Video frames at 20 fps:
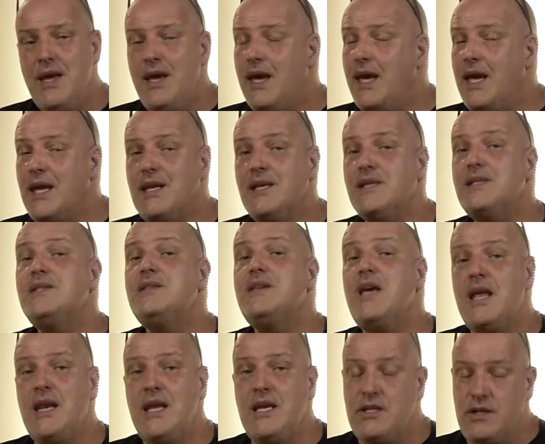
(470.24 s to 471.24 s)
It isn't
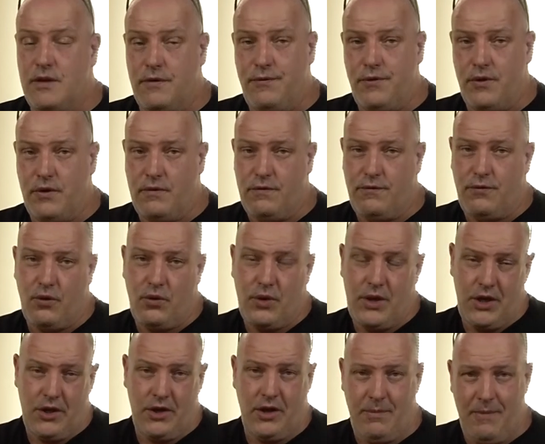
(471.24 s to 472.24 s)
any different for a
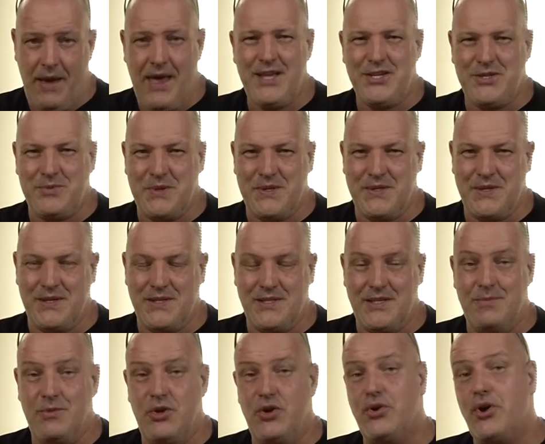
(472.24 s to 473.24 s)
learning management system.
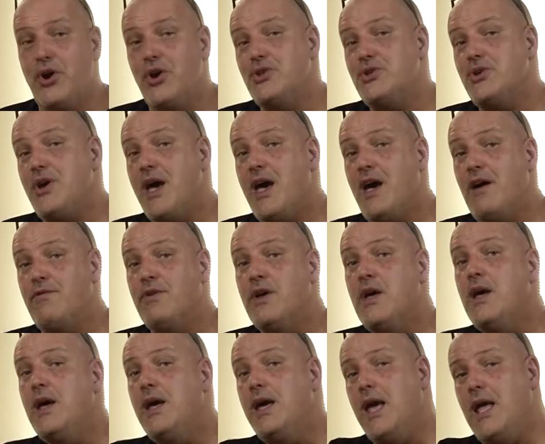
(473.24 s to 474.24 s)
You're going to have
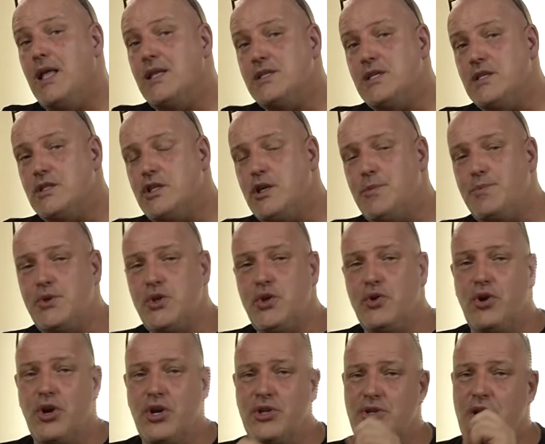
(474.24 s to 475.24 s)
hints and tips, you're
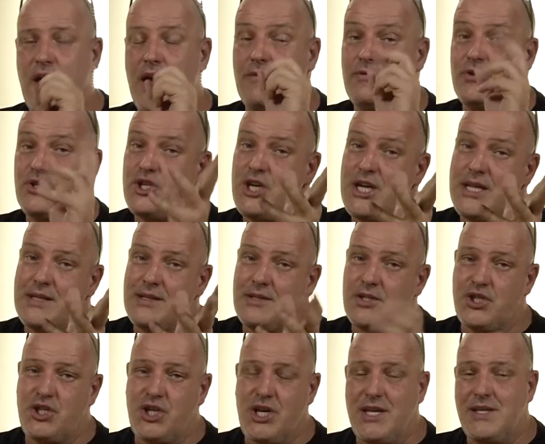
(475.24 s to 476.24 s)
going to have cheat
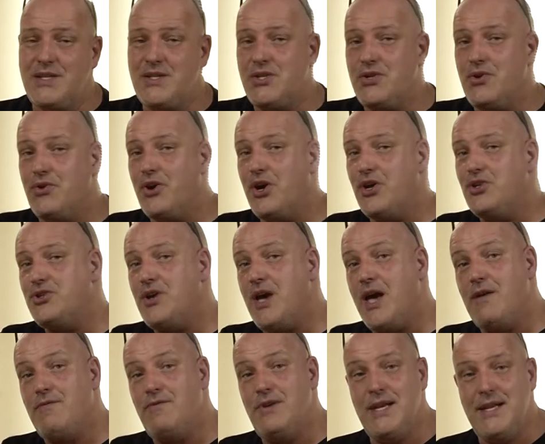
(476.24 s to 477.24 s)
sheets, you're going to
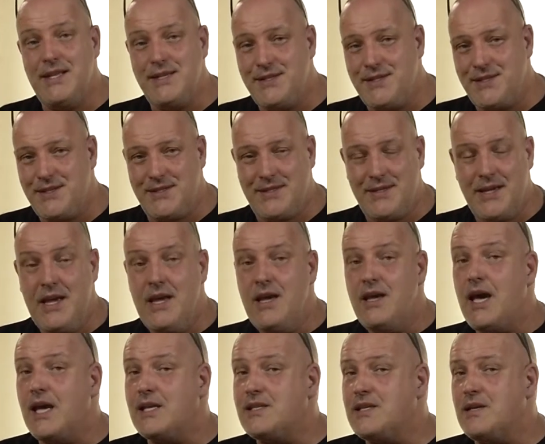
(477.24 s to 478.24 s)
have lists.
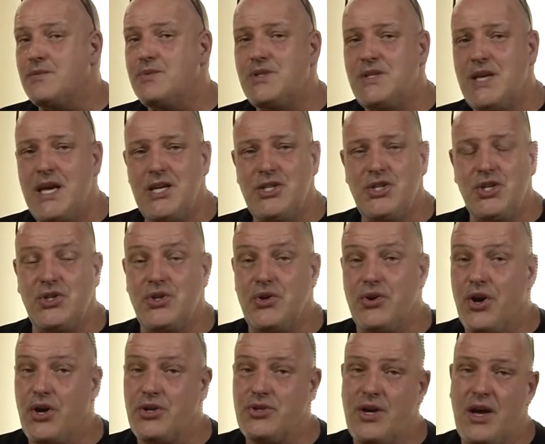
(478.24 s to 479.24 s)
At some stages, you're
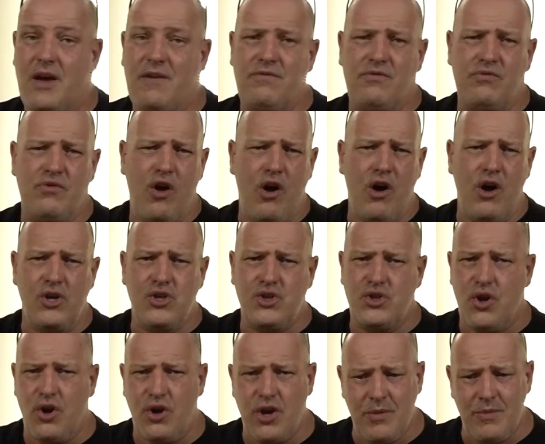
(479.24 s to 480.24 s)
going to have large
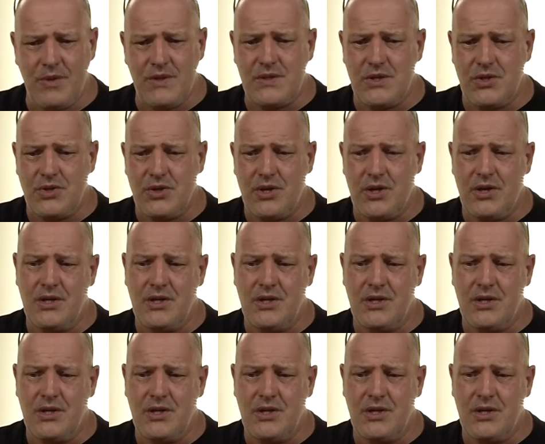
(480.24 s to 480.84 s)
documents that you're going to